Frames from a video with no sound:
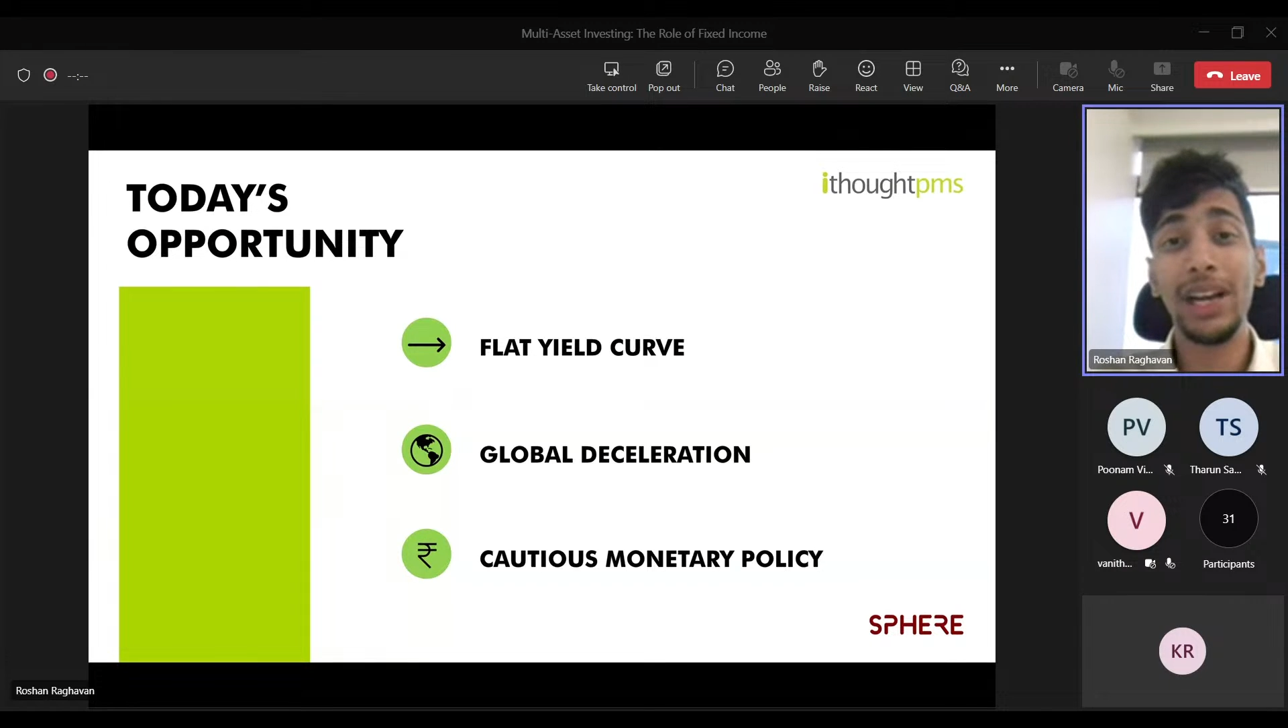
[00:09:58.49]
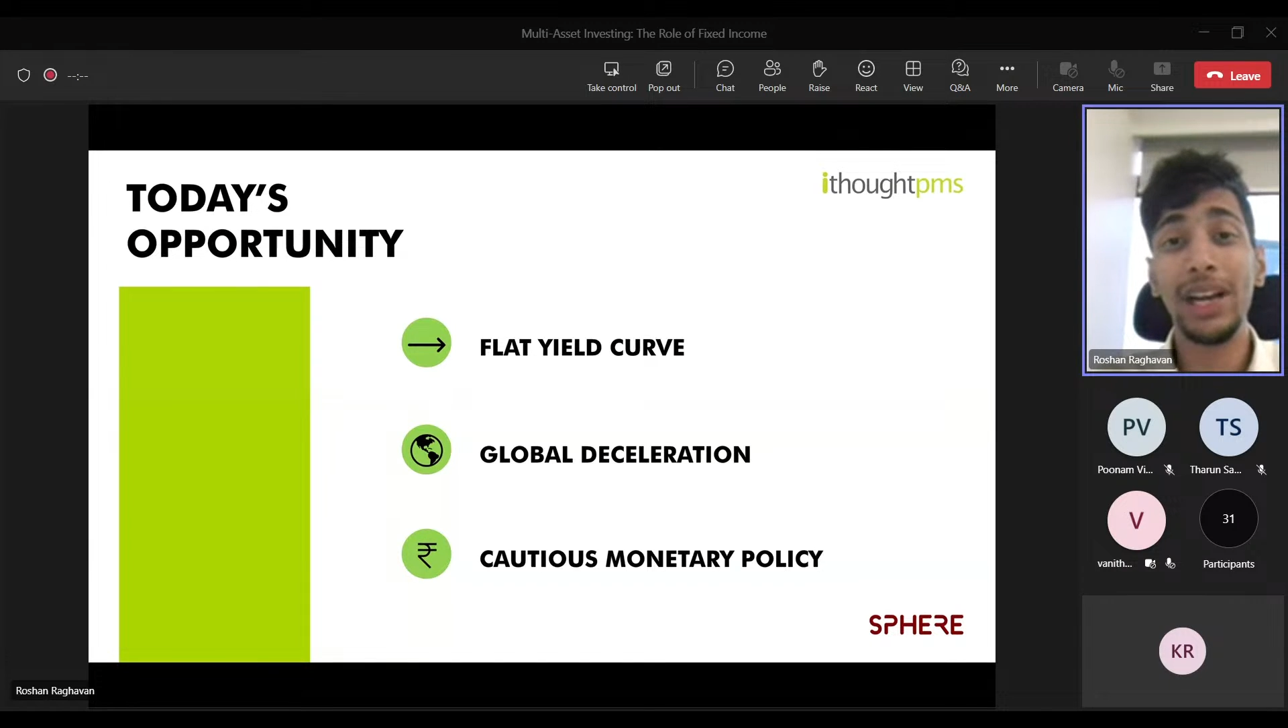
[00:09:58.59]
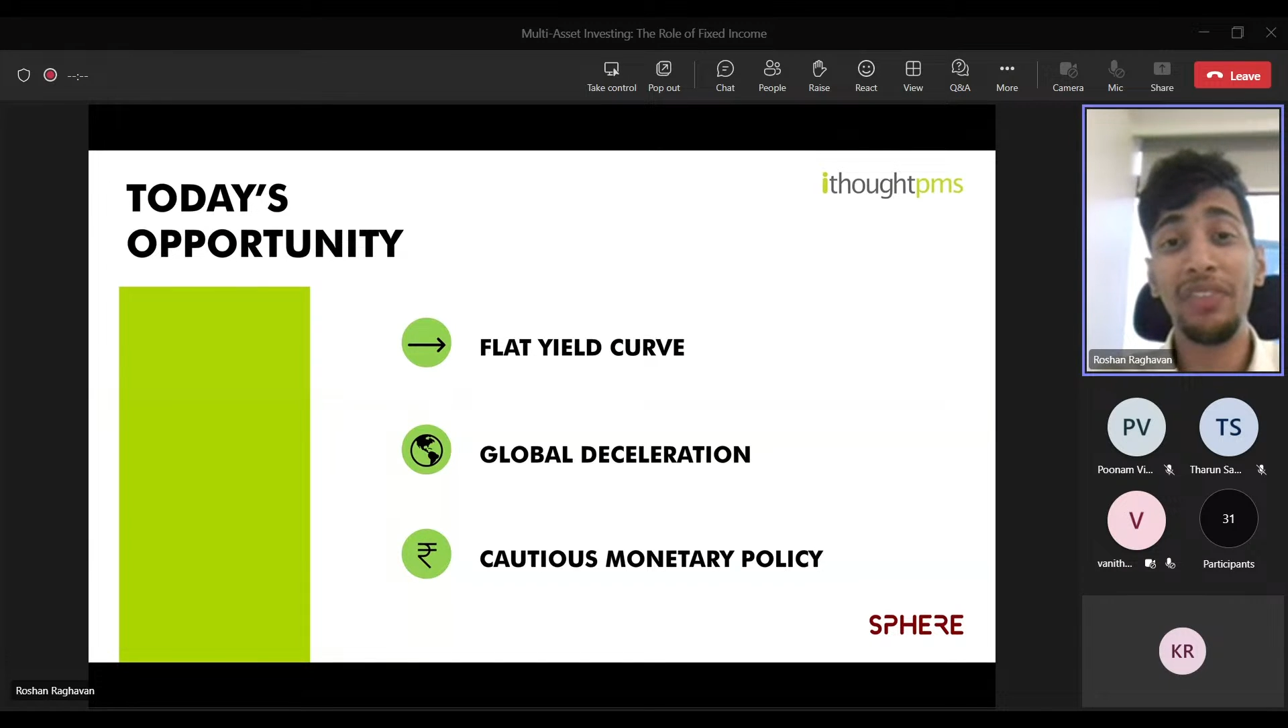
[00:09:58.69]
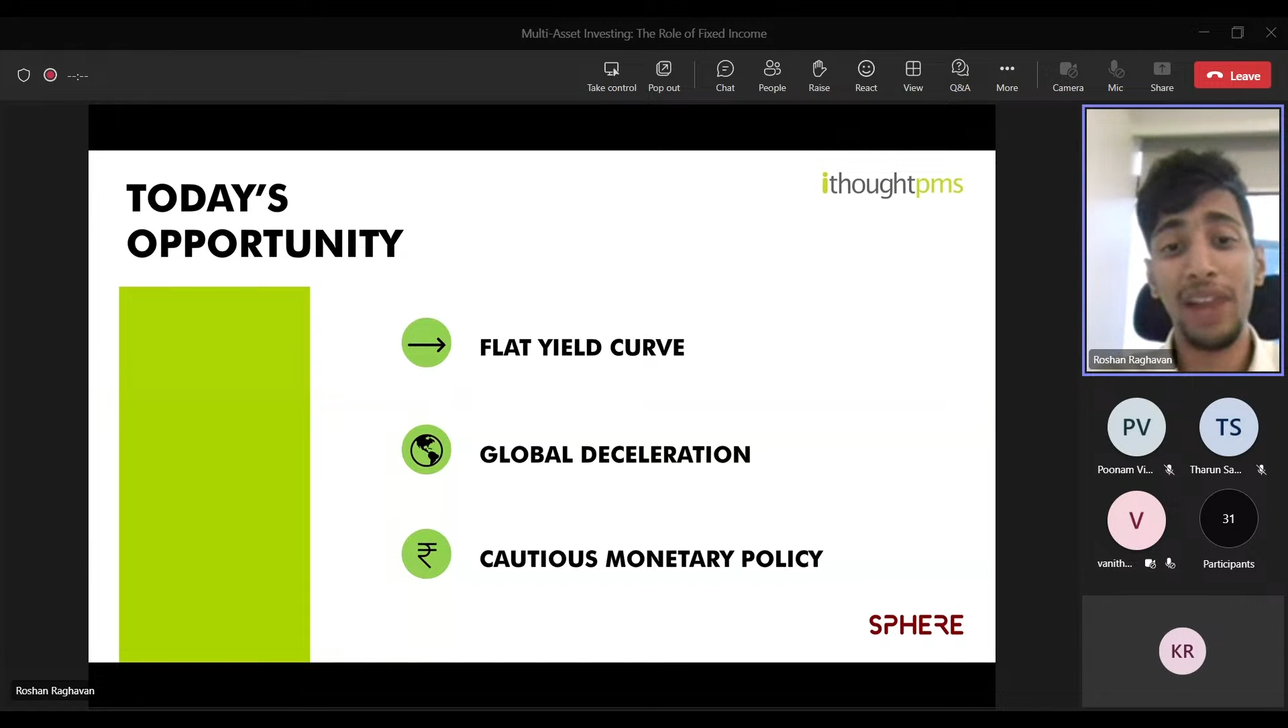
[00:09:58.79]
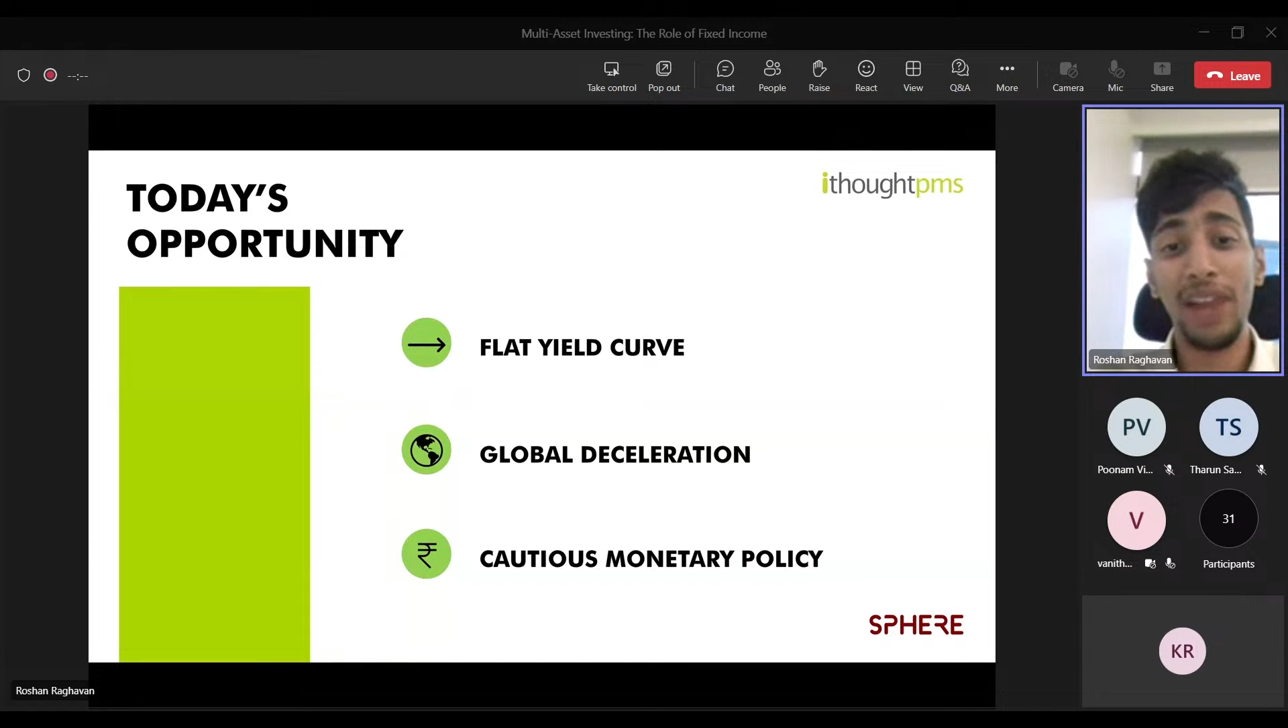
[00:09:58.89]

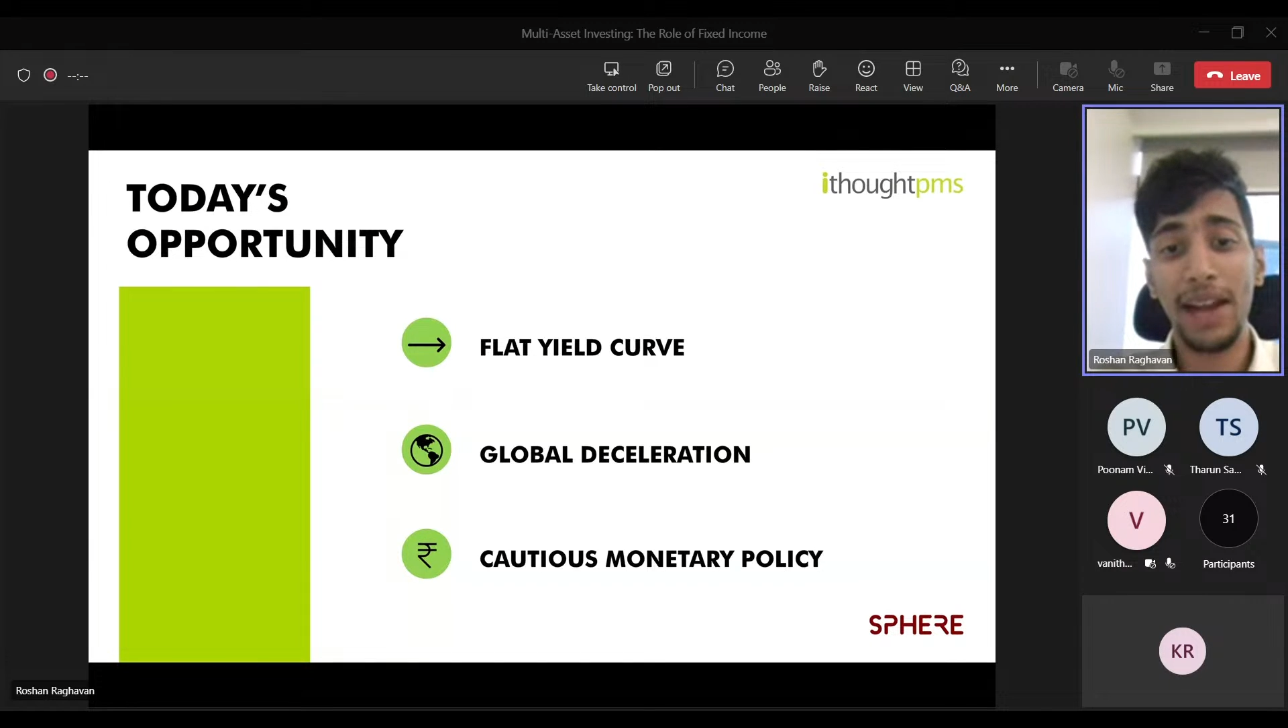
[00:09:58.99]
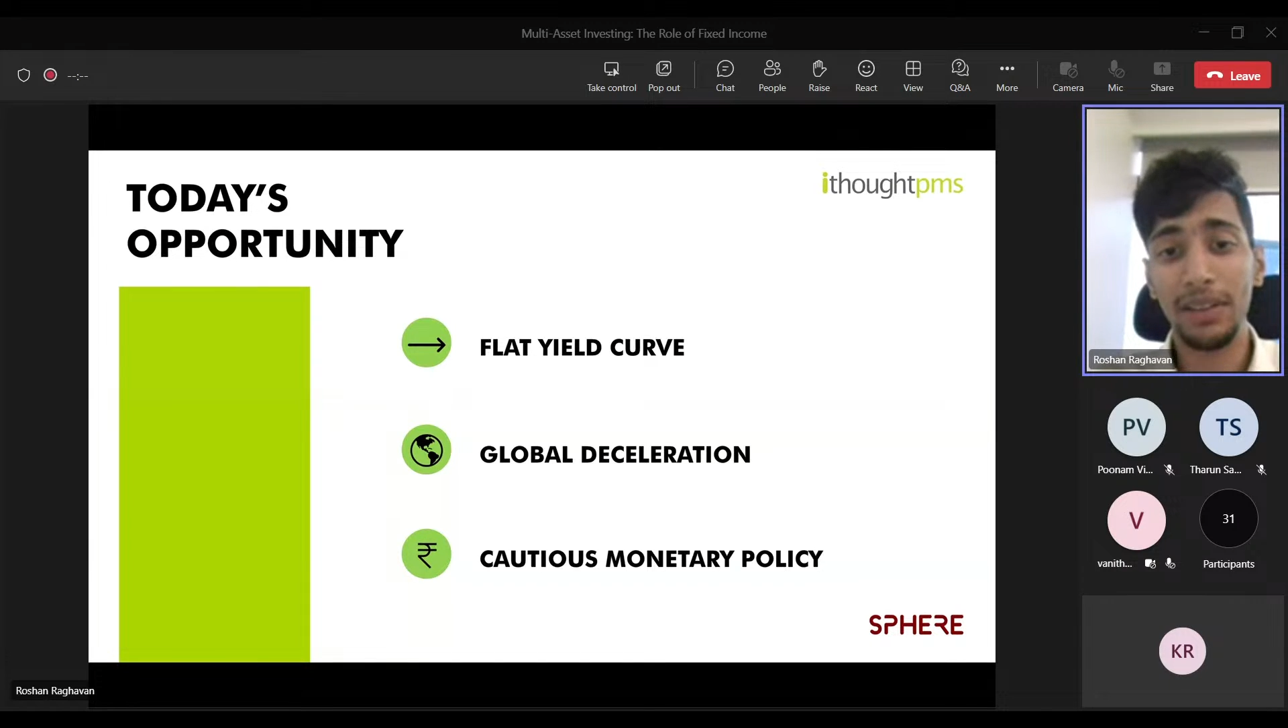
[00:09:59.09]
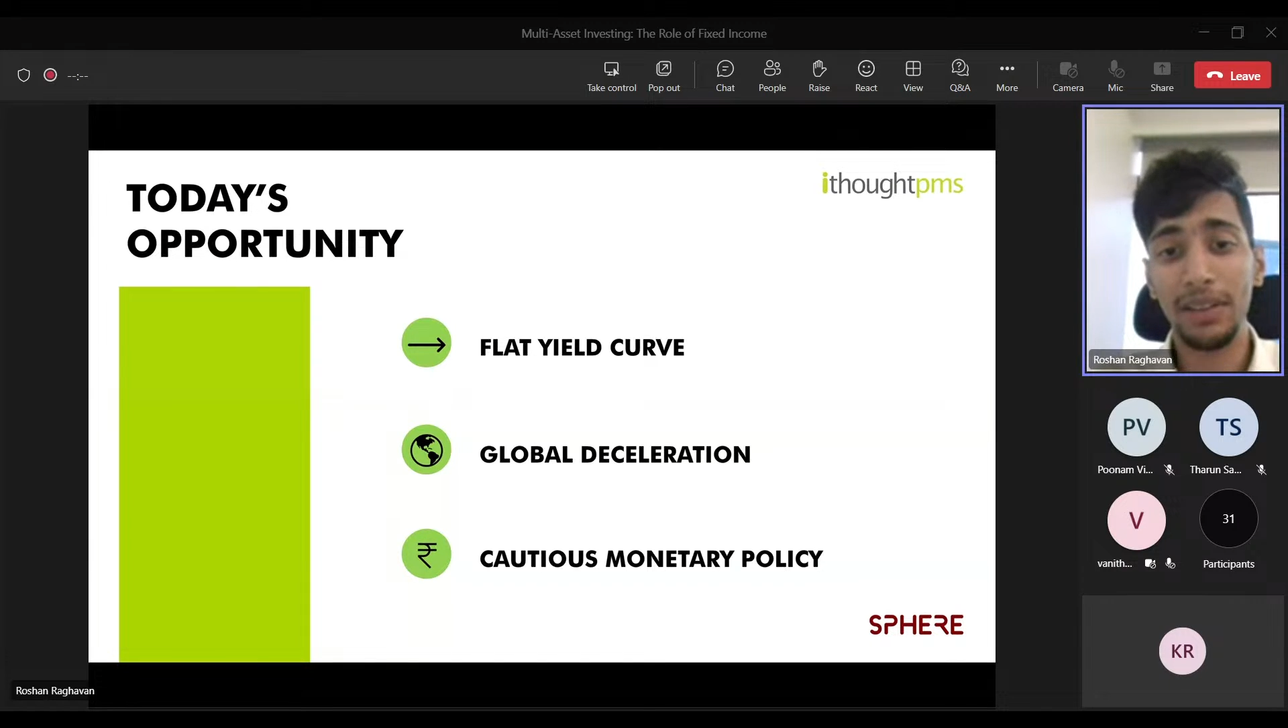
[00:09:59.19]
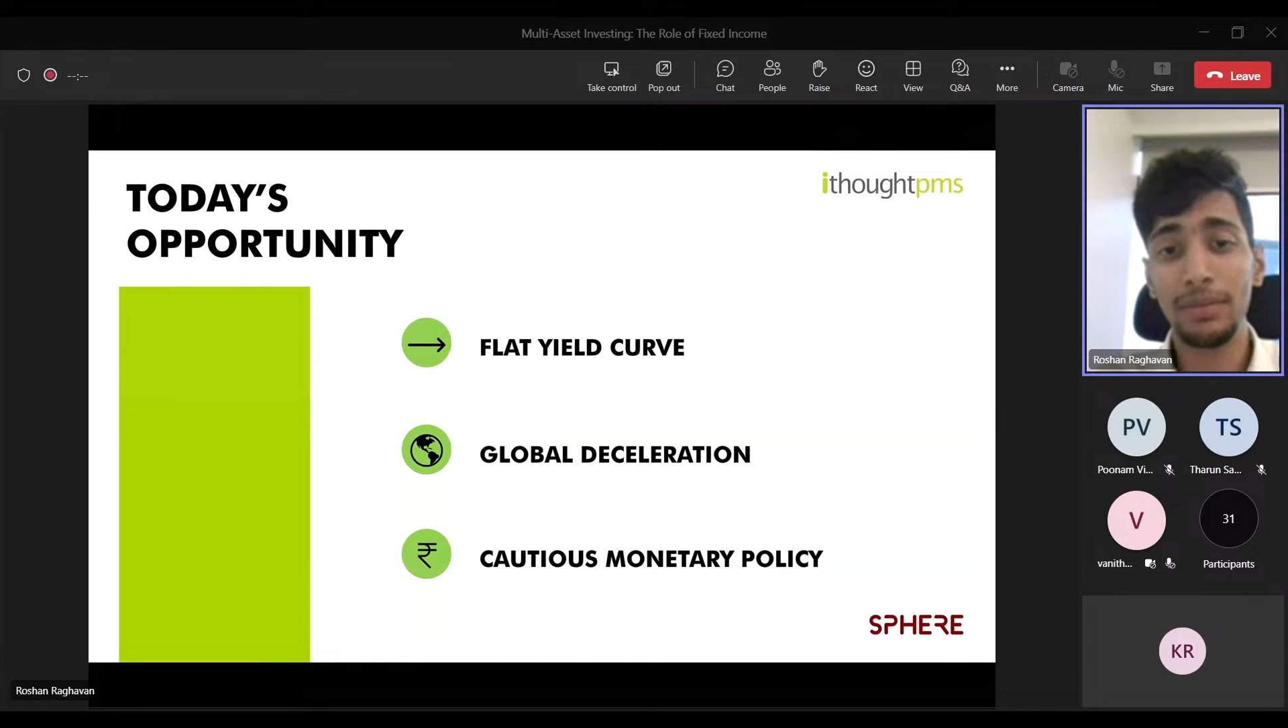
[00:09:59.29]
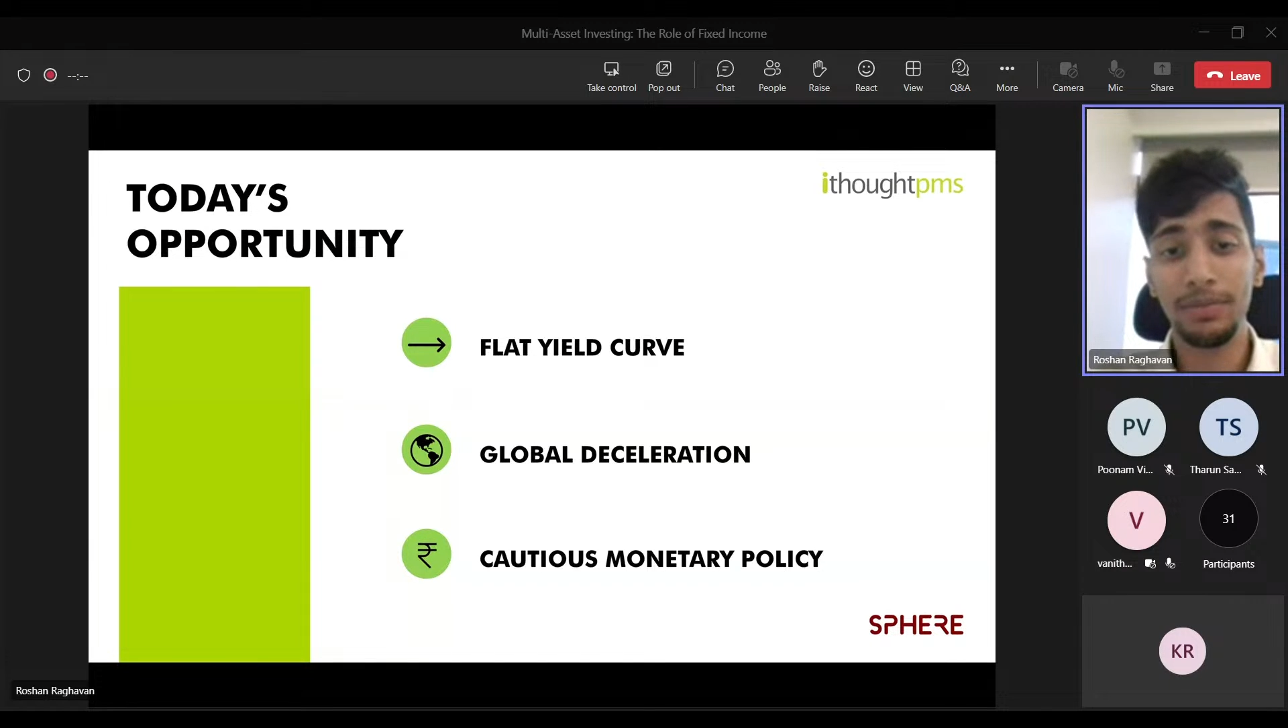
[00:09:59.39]
quite
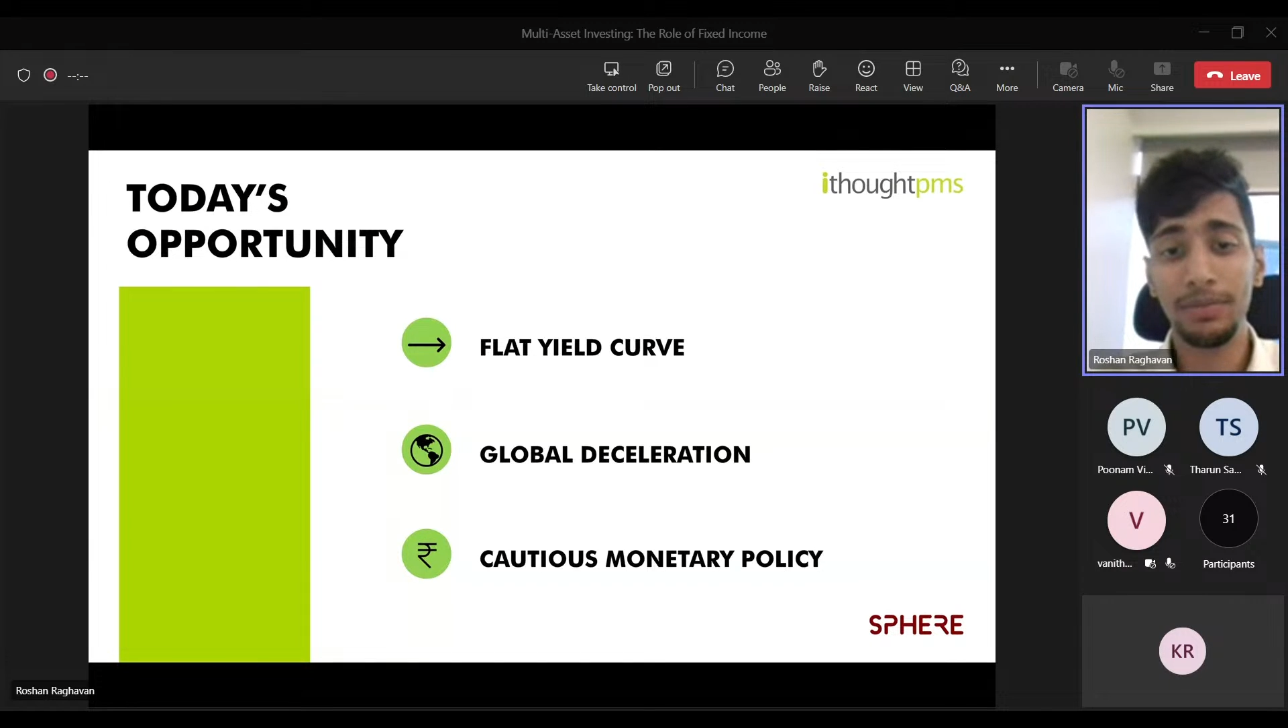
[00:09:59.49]
flat,